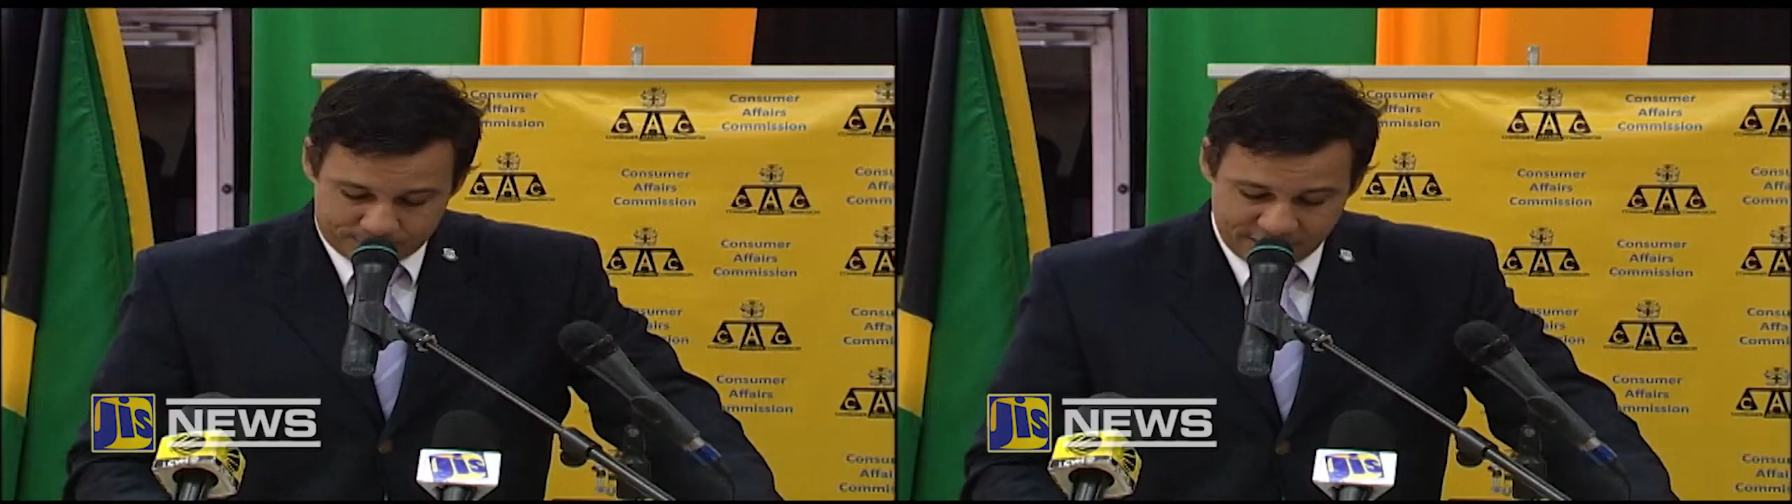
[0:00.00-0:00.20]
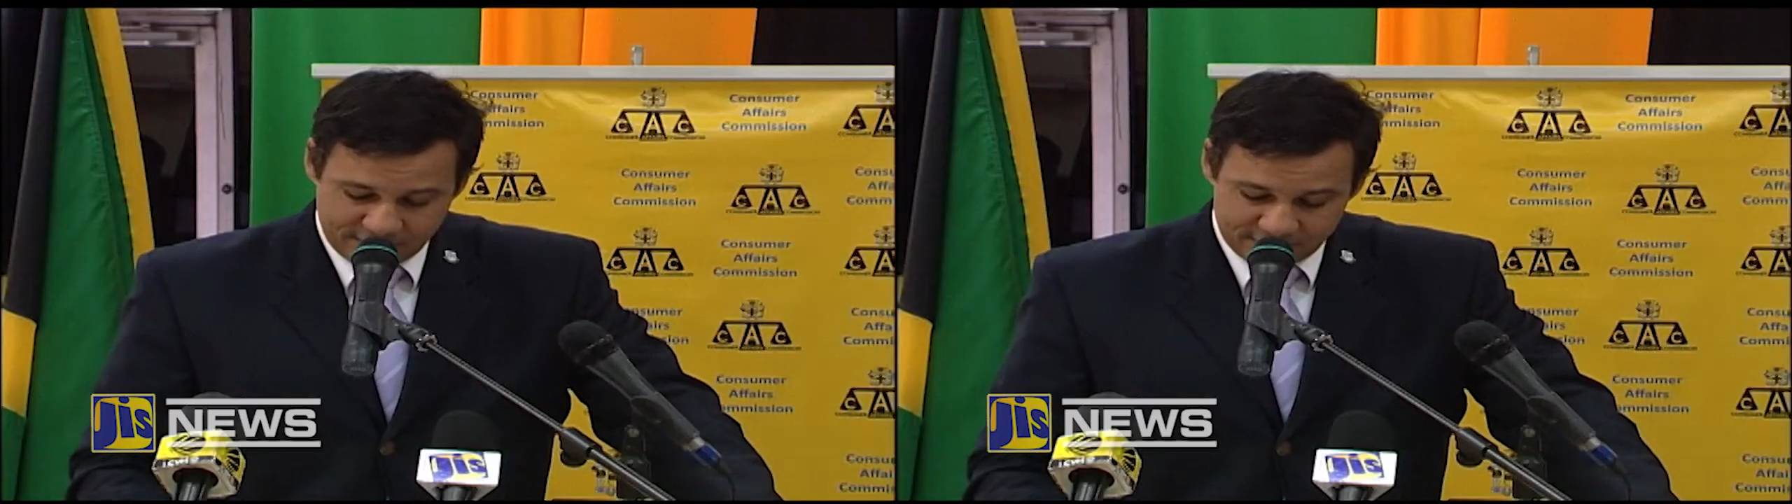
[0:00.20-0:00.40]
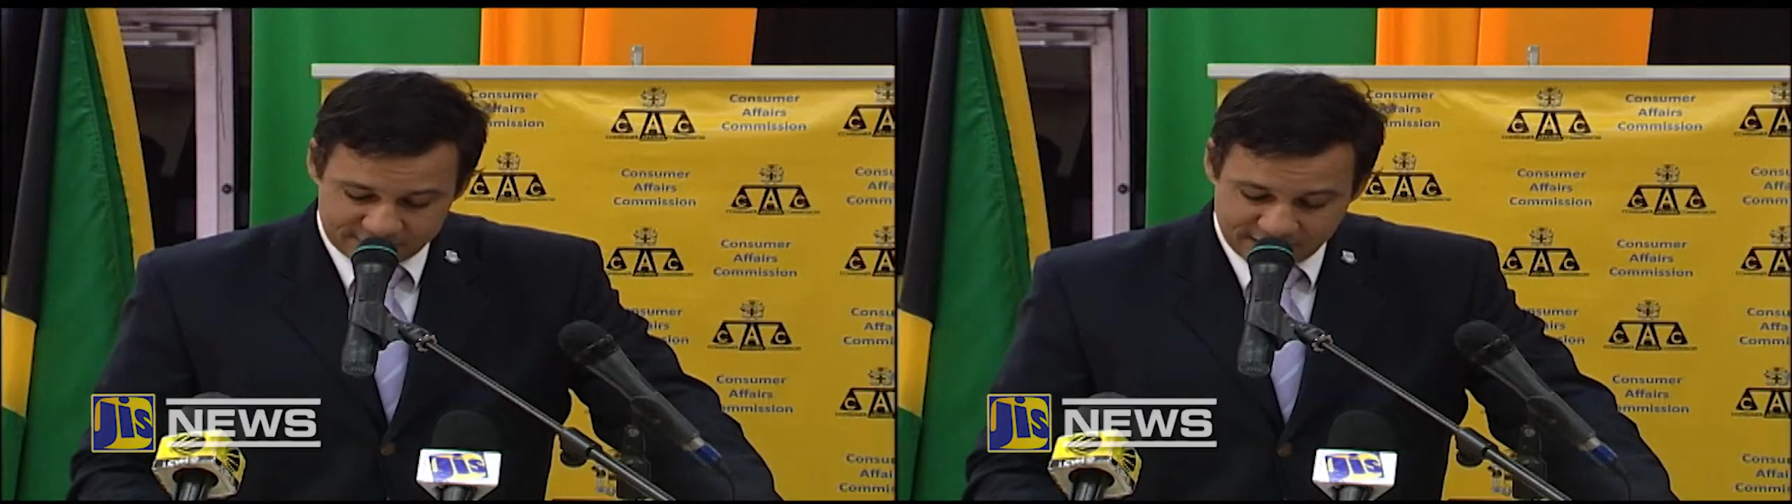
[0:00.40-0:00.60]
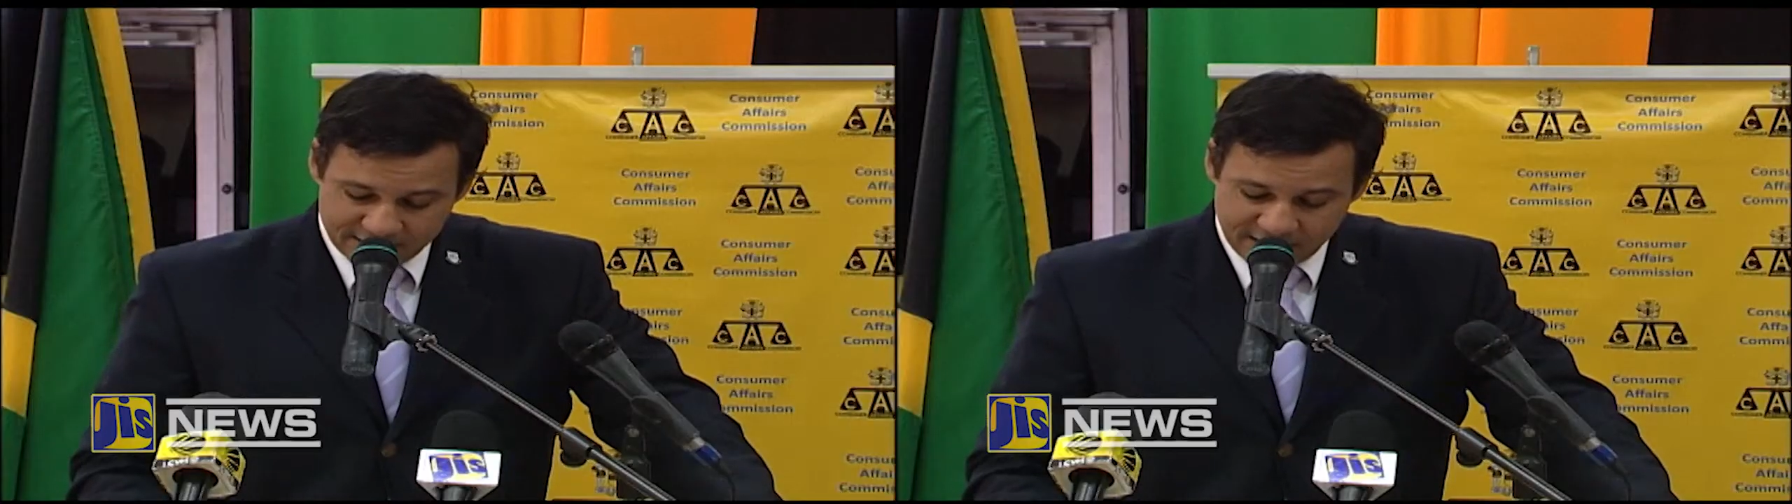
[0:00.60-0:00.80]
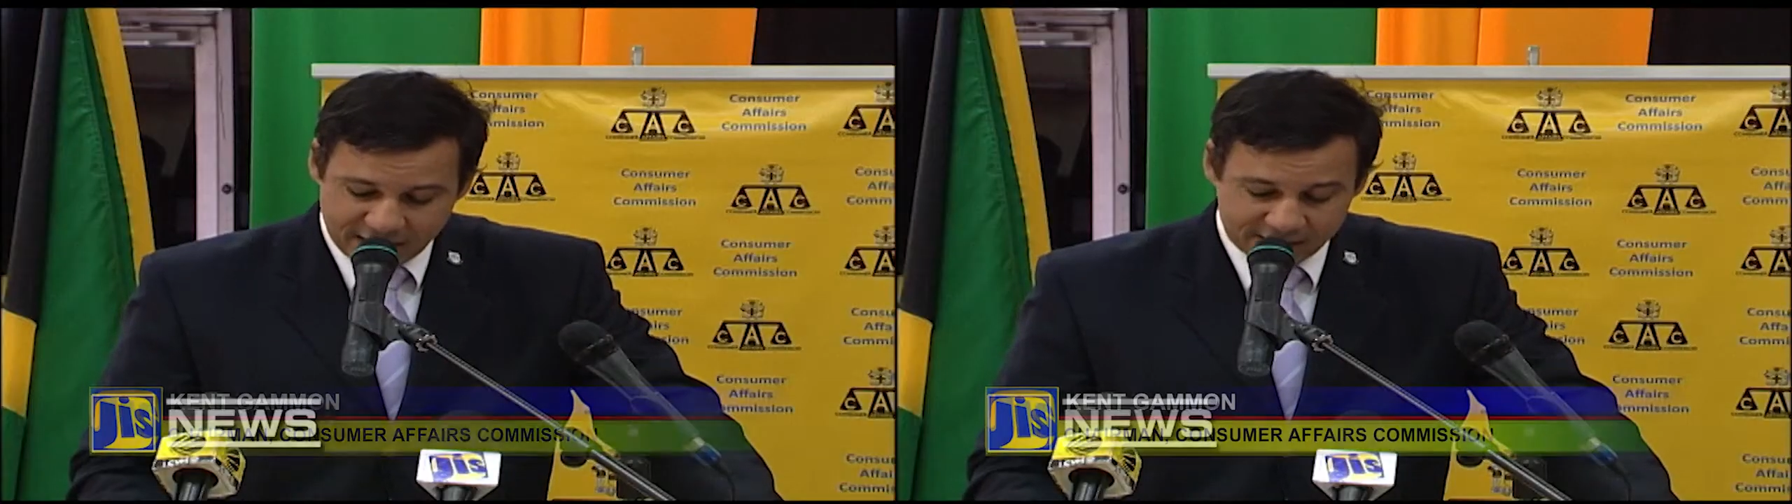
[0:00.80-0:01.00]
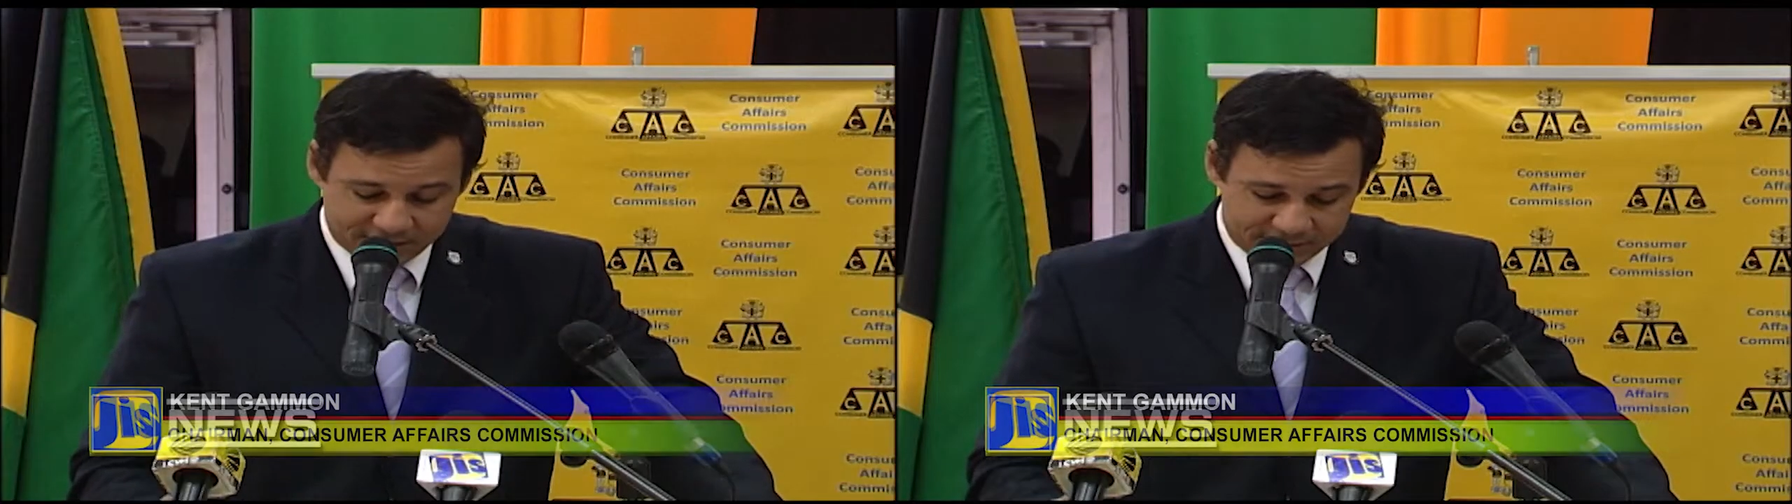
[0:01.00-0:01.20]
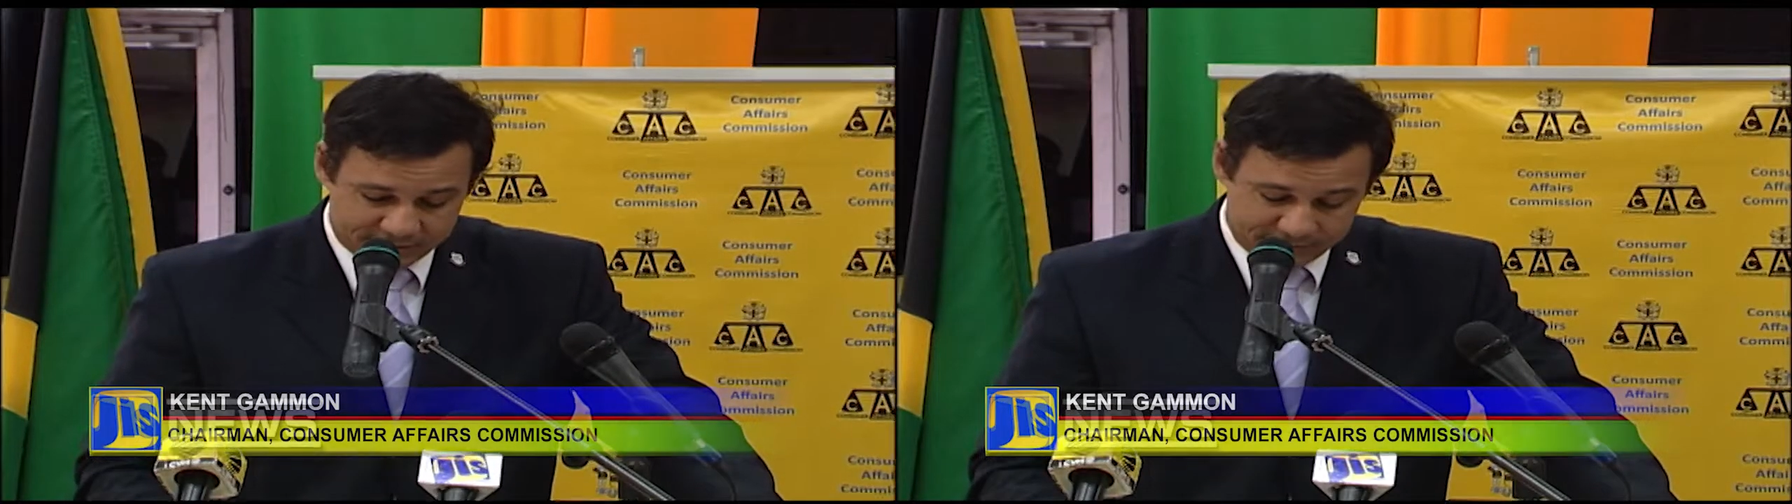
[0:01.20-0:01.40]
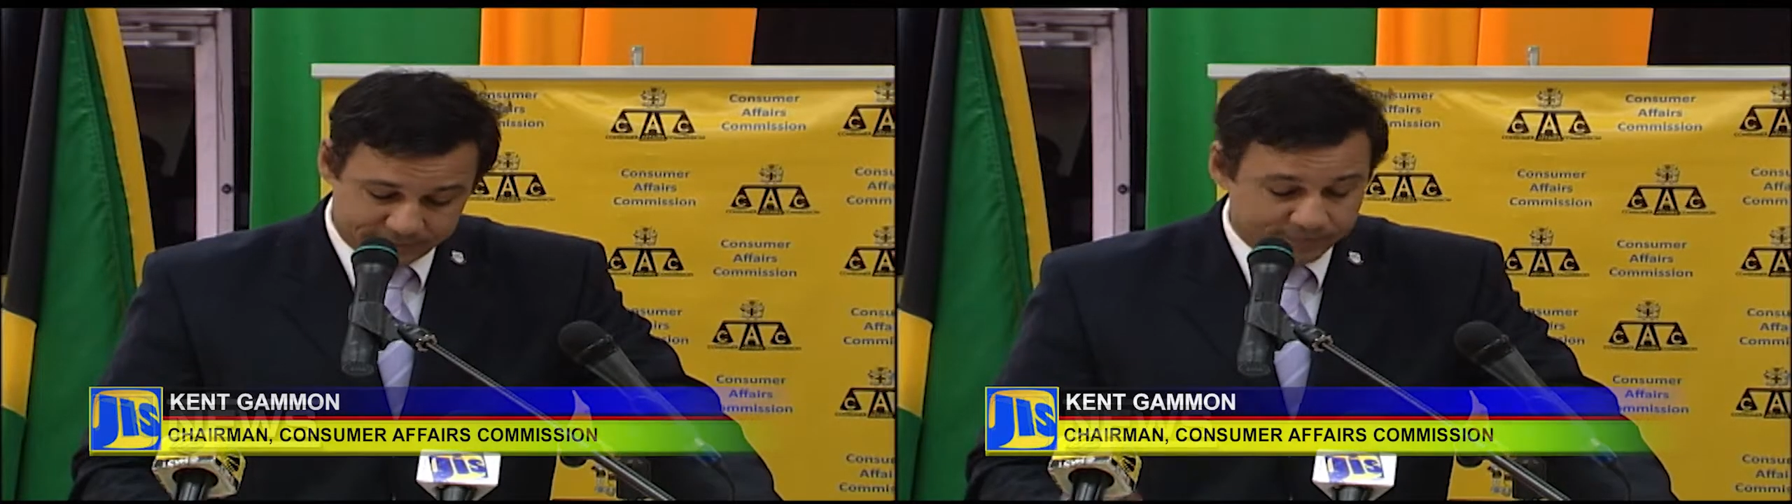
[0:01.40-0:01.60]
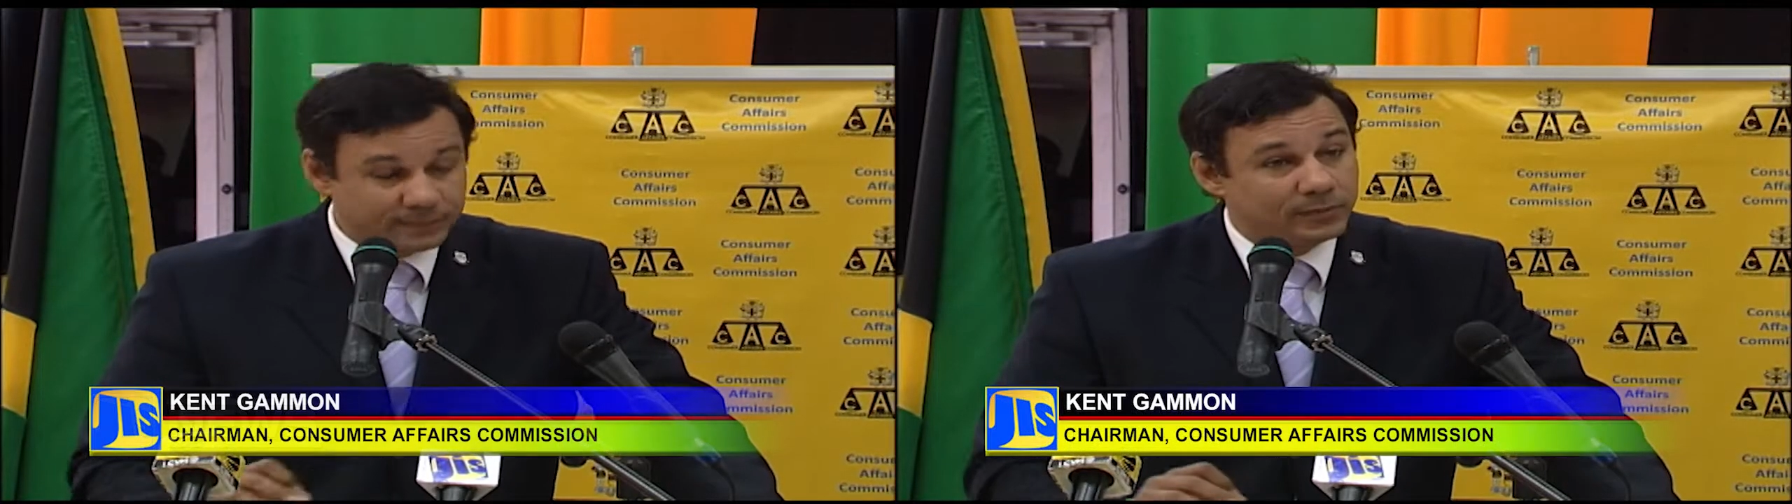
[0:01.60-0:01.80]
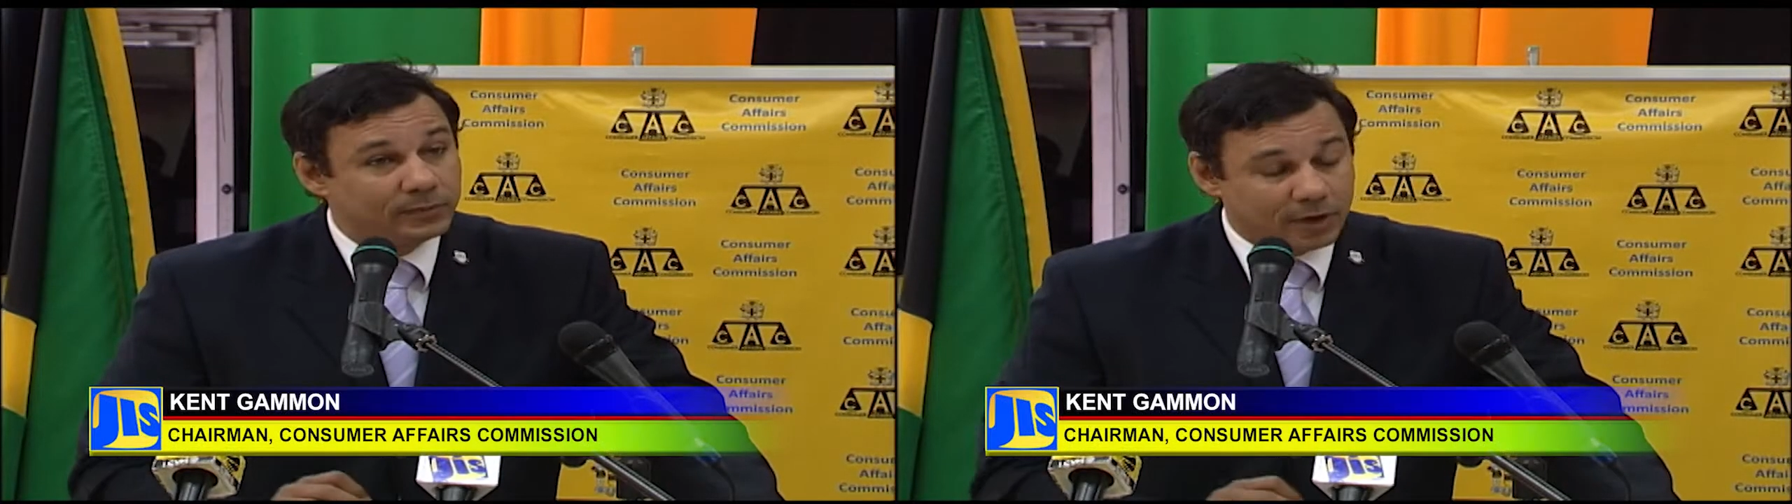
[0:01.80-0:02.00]
Parents and guardians
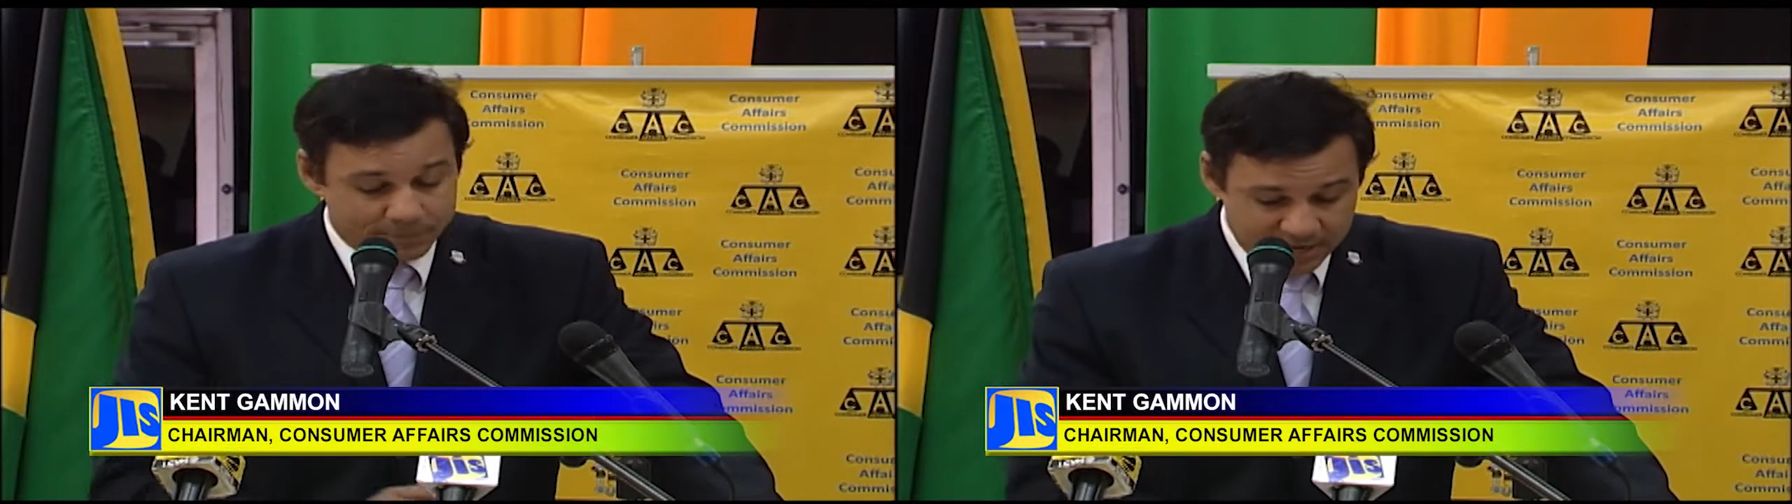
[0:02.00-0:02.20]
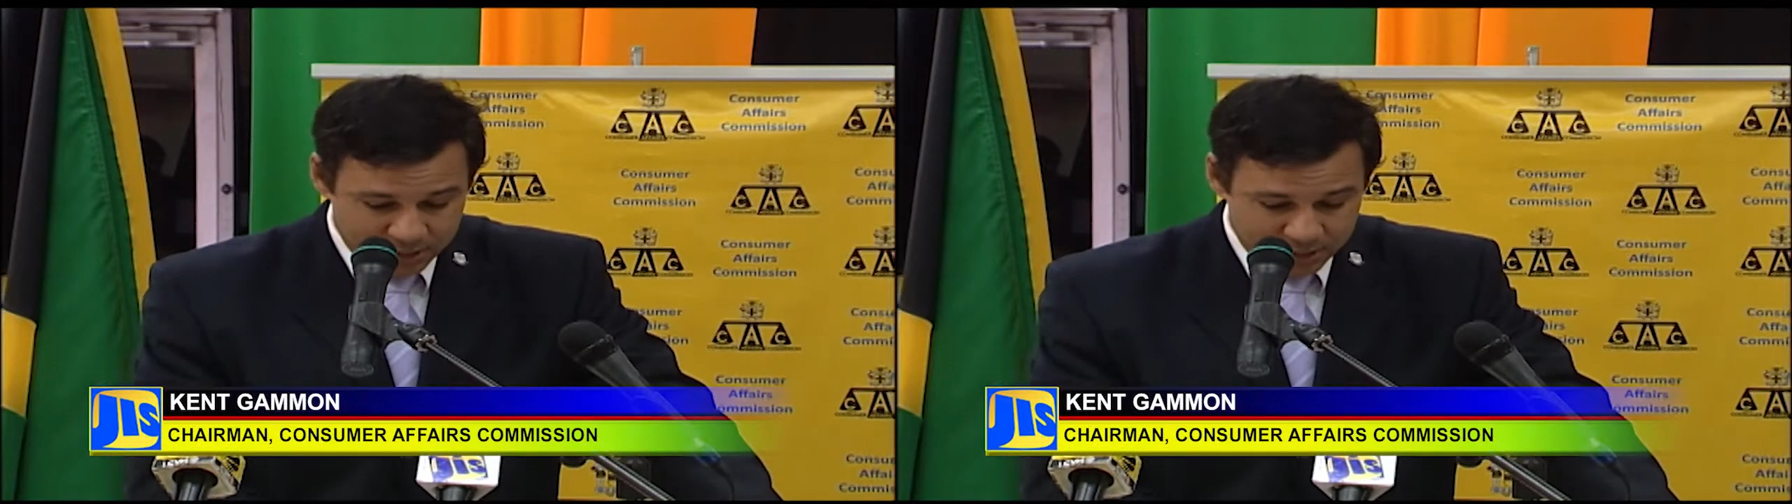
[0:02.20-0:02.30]
may